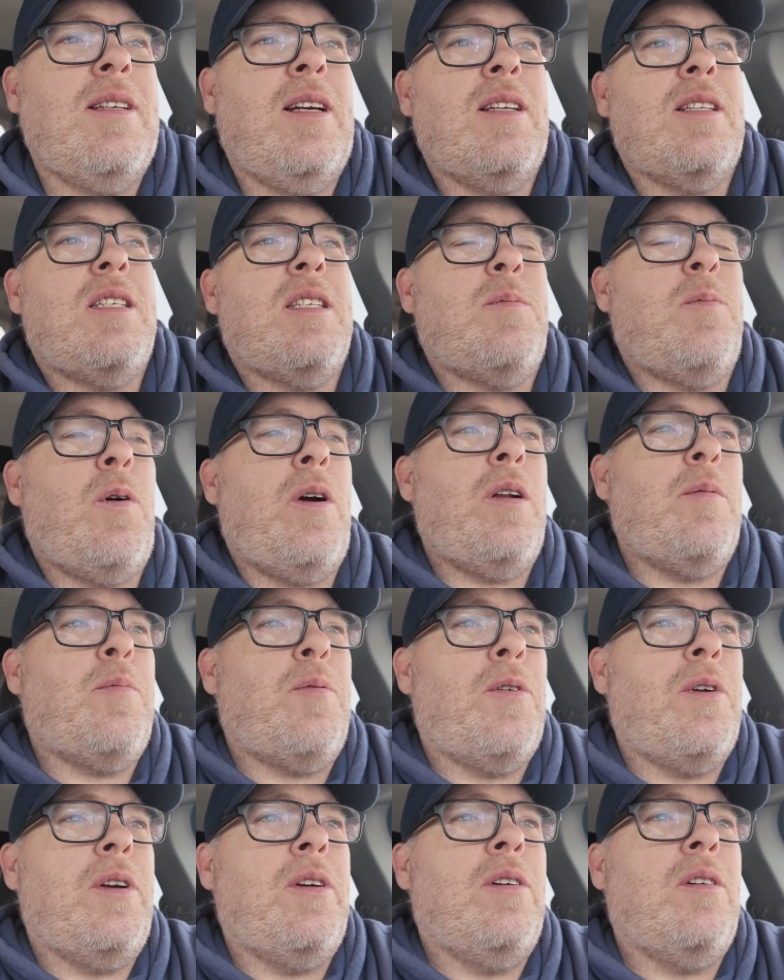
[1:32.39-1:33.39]
it's spreading
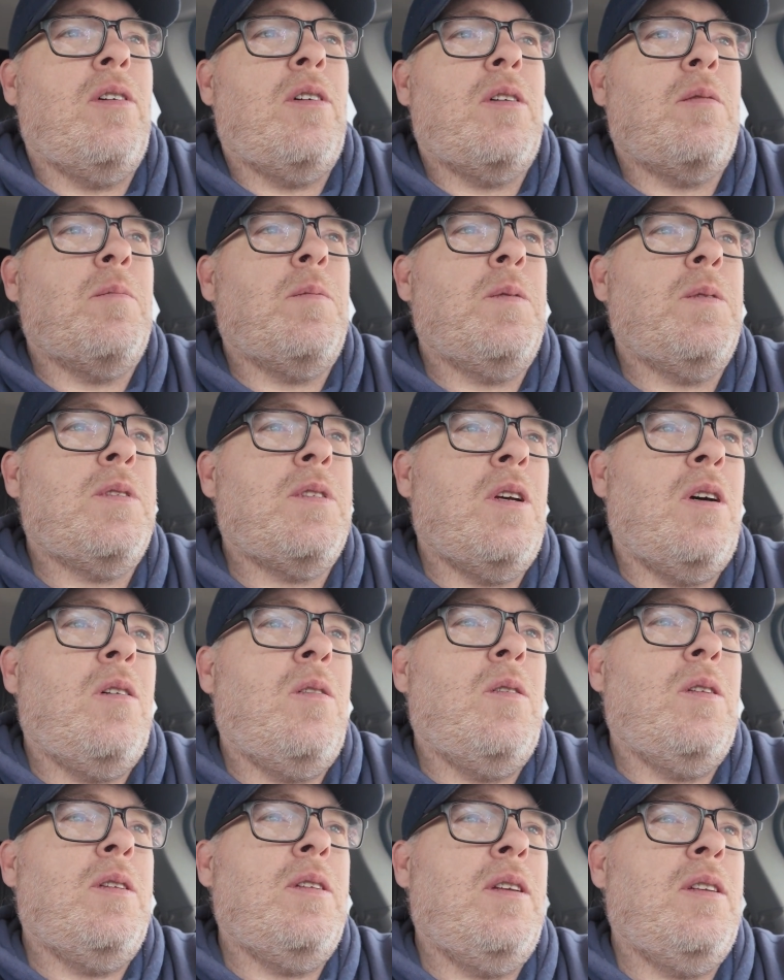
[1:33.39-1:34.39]
pretty good on them.
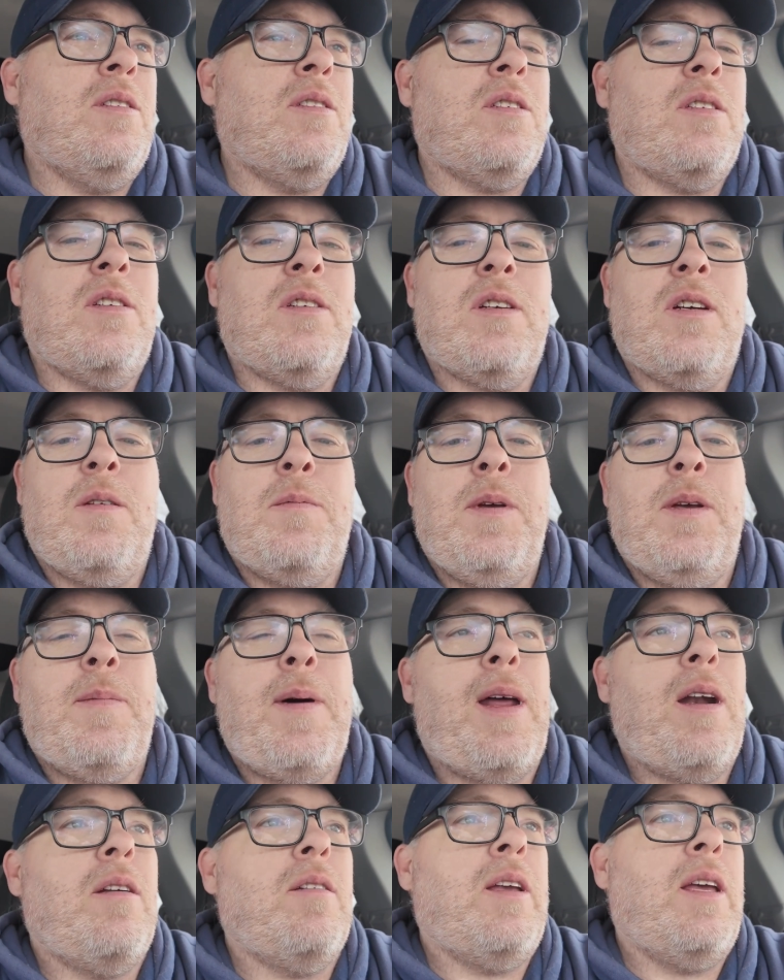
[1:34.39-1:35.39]
So it's just going to be a
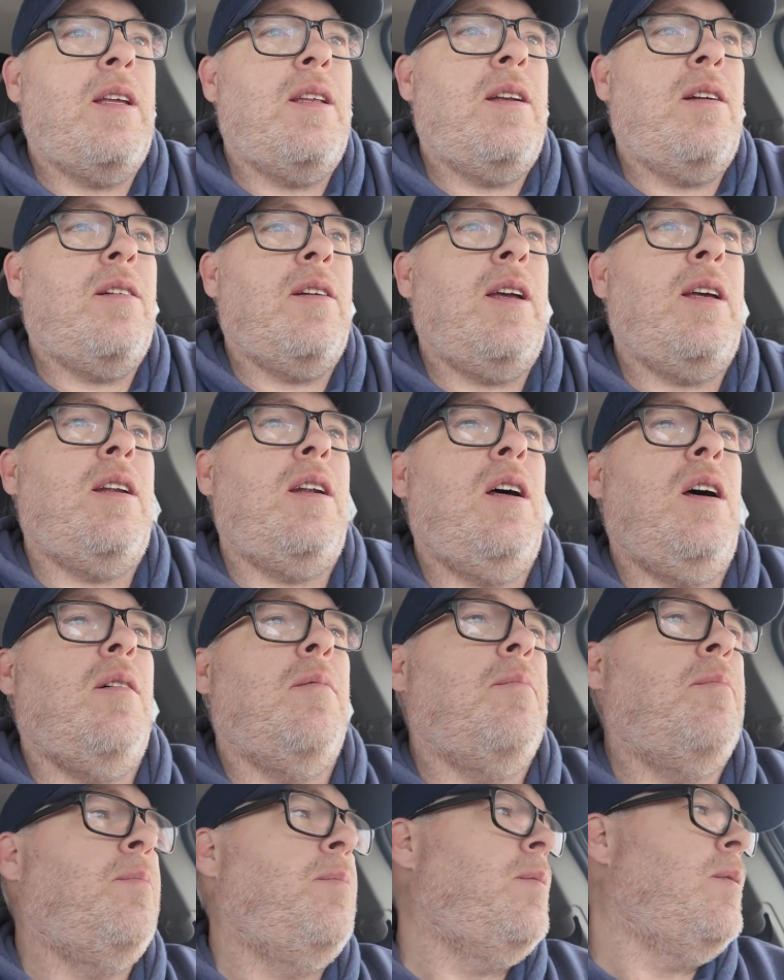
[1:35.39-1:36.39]
matter of getting there and getting
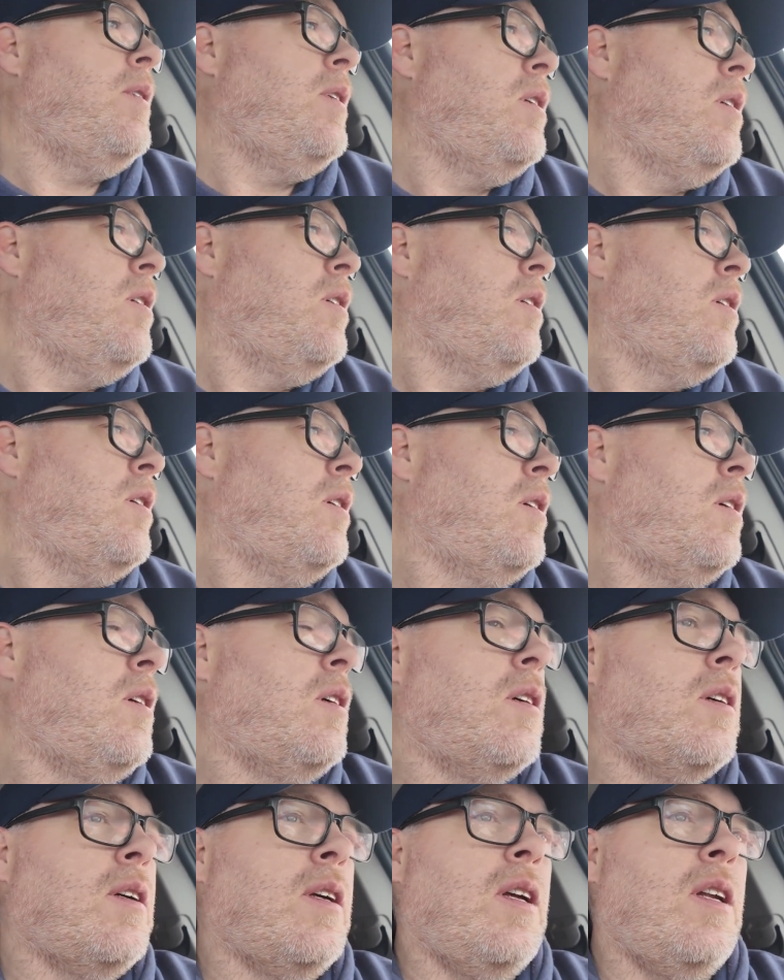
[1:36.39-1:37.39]
up
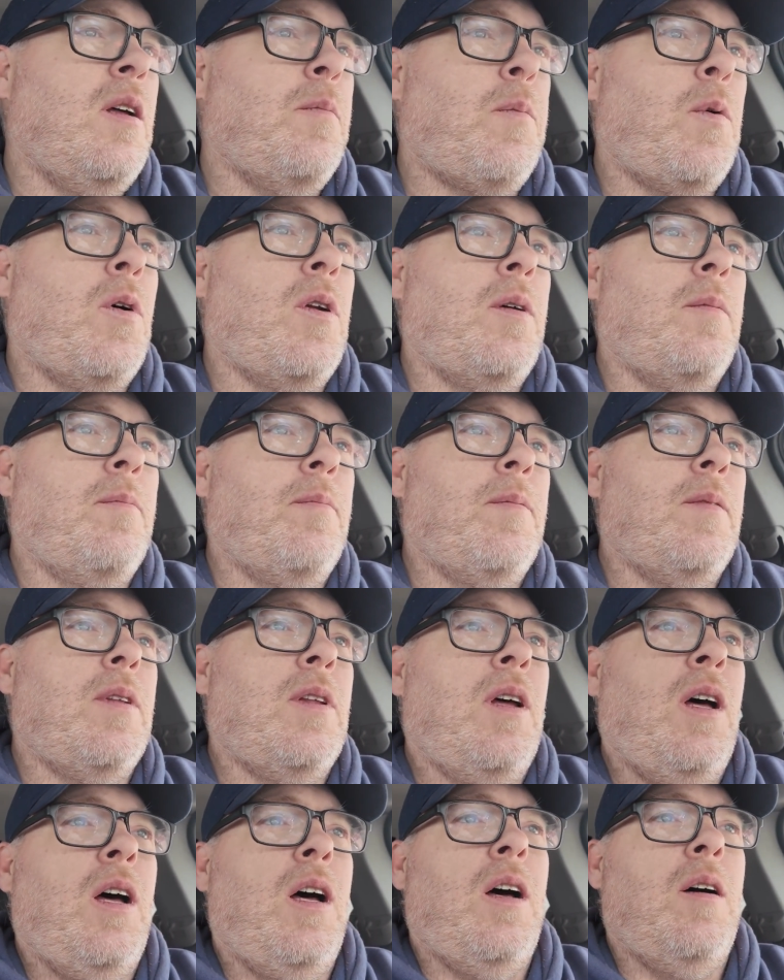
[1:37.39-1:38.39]
on it.
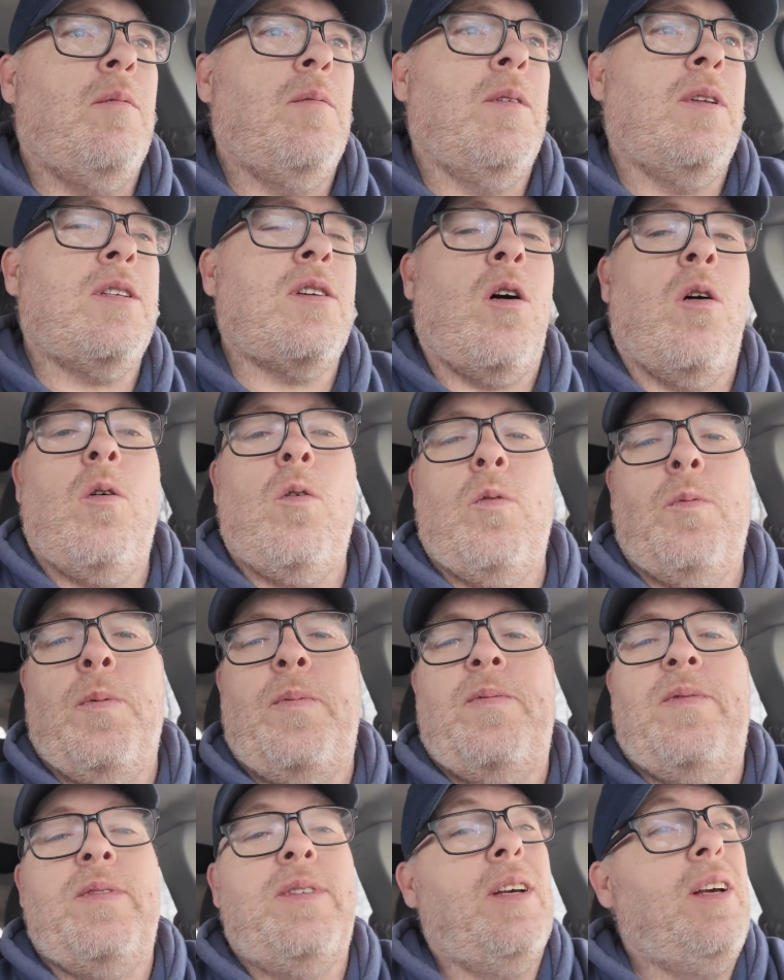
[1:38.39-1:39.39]
It's cold.
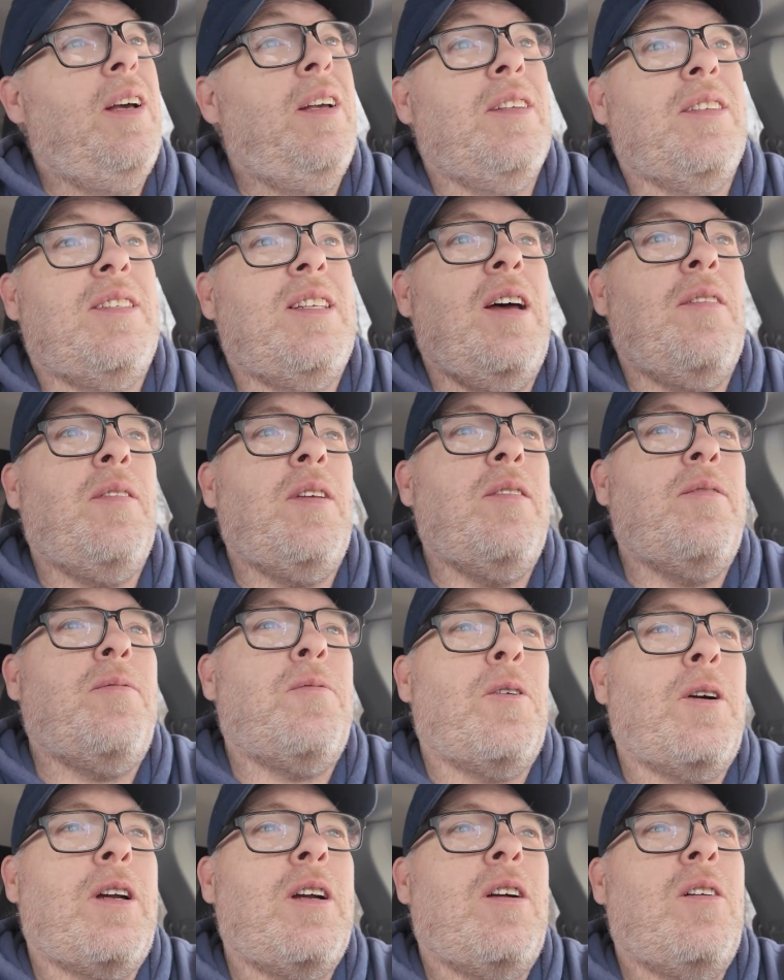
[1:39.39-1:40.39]
It's definitely
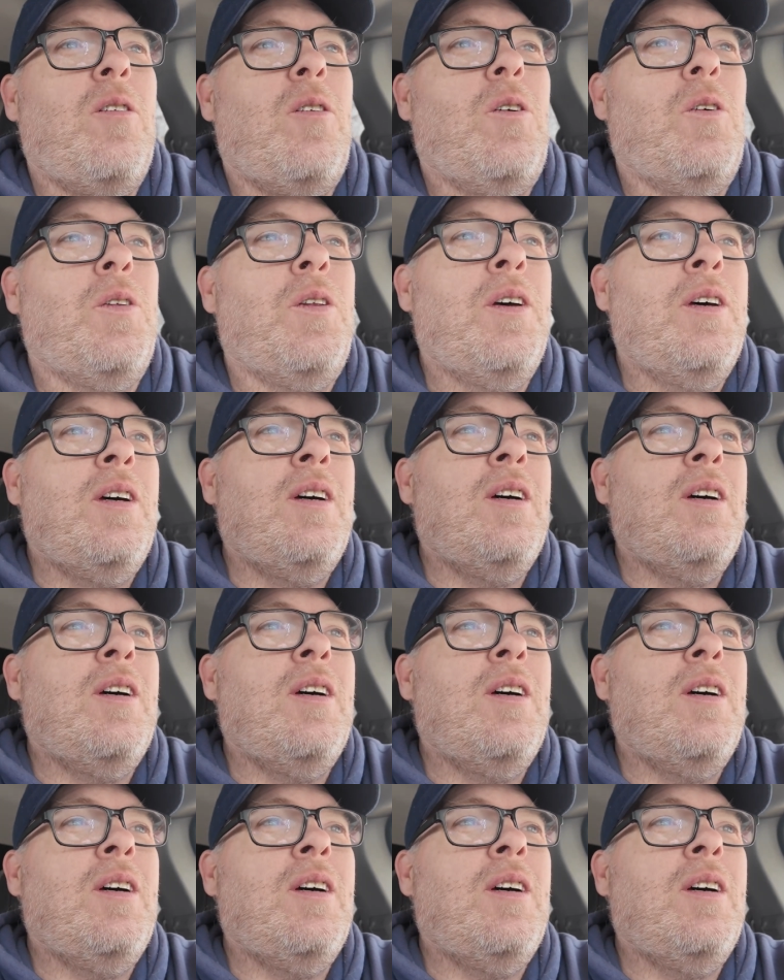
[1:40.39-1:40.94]
freaking cold.